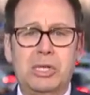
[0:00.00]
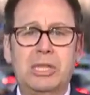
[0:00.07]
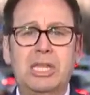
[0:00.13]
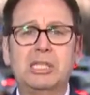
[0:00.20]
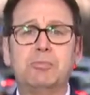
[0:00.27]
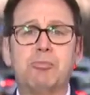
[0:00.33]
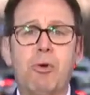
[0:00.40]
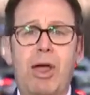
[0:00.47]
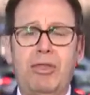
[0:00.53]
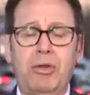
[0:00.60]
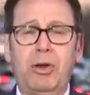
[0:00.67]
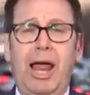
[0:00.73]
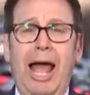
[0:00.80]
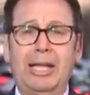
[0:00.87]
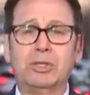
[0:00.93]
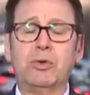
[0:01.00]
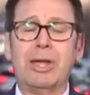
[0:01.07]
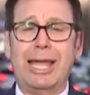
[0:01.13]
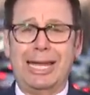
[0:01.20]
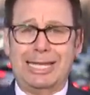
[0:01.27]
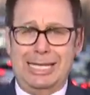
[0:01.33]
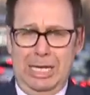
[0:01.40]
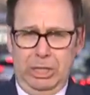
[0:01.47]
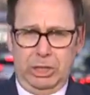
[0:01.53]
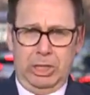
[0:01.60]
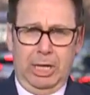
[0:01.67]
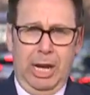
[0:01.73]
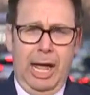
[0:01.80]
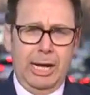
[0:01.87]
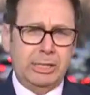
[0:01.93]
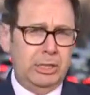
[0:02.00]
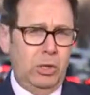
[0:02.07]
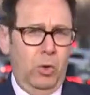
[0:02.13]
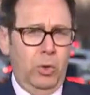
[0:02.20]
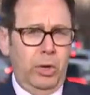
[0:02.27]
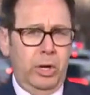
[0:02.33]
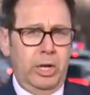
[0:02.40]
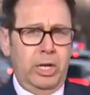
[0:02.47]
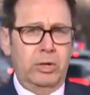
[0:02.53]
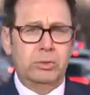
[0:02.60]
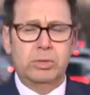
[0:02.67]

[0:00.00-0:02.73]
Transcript: using these breathalyzer ignition locks in order to